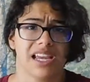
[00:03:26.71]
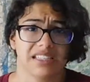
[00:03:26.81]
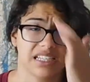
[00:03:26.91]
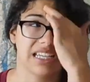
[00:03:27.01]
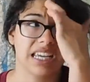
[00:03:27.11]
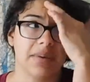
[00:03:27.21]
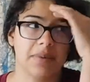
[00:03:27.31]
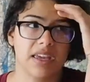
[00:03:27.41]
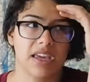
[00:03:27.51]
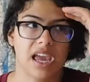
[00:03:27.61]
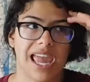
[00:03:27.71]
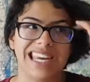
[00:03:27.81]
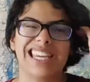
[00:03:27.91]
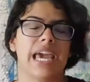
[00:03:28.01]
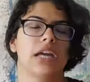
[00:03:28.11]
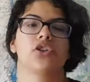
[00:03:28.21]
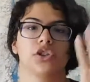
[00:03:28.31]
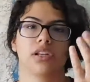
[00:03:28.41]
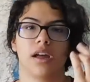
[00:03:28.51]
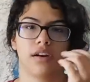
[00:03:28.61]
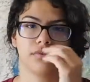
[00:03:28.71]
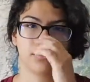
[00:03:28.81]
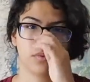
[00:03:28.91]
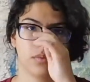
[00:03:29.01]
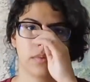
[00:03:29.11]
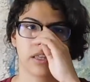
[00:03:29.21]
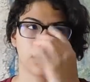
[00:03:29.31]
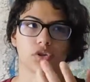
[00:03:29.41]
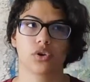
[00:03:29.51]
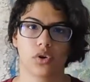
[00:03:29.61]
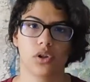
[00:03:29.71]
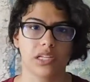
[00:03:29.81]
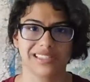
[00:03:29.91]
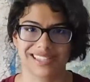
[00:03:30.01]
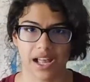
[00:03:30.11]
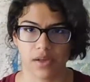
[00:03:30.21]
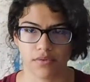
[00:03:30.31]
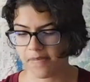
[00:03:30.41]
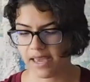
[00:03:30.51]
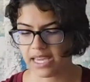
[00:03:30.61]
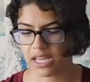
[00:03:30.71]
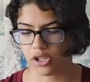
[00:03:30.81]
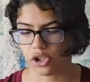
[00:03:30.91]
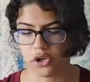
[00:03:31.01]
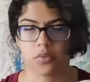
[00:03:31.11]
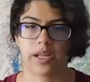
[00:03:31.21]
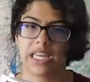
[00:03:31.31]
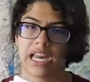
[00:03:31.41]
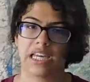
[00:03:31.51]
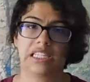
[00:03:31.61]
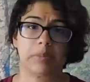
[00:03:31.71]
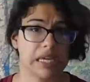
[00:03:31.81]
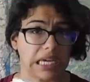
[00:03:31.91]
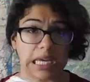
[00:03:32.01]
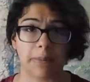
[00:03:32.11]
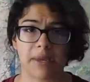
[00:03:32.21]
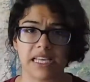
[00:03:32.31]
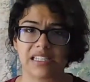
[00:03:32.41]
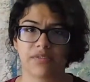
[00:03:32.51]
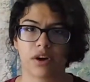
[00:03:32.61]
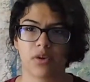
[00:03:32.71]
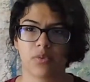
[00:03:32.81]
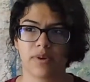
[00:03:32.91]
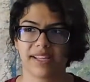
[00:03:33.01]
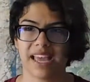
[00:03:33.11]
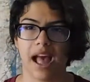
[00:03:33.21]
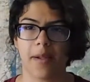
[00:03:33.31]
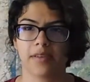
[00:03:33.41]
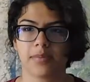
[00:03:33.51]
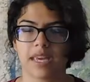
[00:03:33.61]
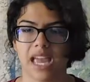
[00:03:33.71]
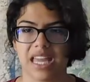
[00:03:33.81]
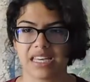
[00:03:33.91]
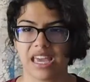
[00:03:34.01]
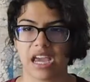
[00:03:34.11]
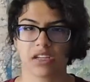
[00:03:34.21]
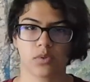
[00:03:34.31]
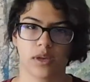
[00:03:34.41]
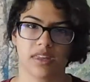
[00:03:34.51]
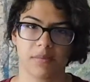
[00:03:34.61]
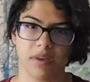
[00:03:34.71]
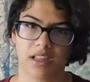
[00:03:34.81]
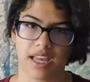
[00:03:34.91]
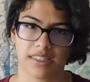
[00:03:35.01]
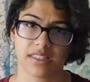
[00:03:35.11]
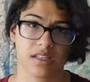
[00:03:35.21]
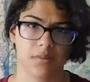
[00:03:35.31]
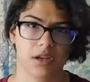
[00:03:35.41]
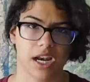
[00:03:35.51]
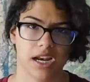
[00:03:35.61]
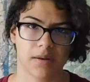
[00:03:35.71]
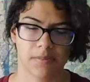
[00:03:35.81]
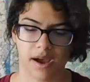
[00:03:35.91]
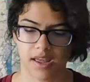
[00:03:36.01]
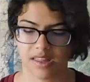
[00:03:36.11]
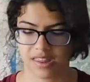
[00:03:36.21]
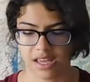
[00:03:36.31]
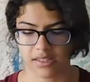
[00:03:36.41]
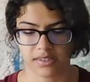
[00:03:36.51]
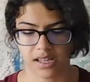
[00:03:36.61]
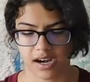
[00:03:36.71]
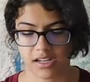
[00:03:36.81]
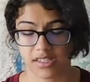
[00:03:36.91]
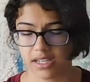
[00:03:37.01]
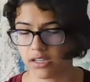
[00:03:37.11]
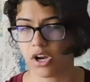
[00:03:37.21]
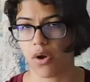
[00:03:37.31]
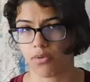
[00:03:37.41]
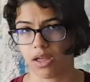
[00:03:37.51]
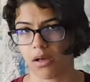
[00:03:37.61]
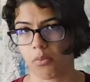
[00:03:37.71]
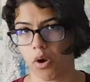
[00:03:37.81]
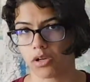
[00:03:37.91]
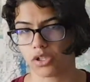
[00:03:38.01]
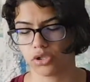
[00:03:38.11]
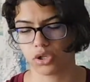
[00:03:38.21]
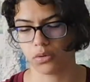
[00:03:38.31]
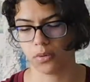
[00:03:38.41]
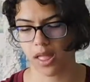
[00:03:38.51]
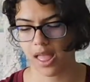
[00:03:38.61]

It didn't keep me engaged enough with the journal itself. Making it look really nice, making it a piece of art really helped me engage with and be less intimidated by the things that I did know that I want to do.